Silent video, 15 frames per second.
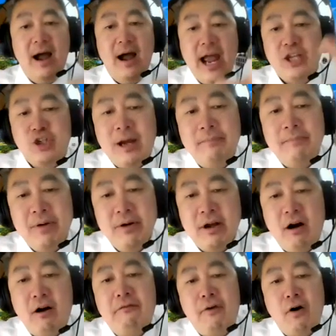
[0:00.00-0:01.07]
Edge computing
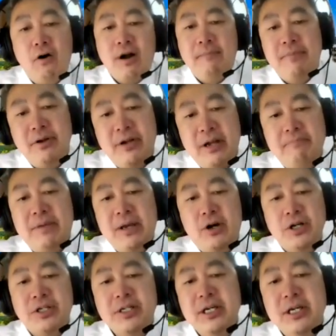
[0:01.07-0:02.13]
or fog computing,
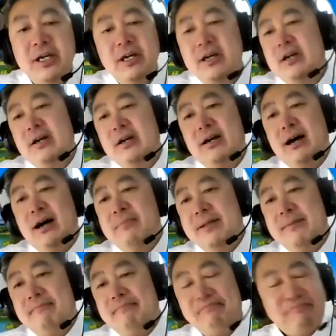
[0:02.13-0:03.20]
because I
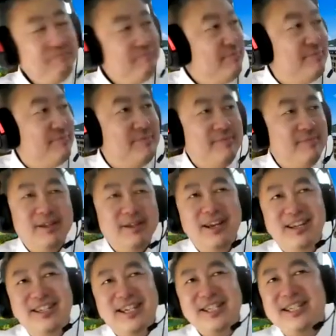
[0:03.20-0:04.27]
mean,
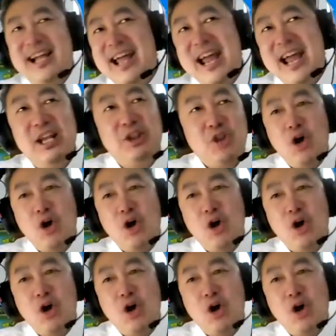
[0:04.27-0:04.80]
just like any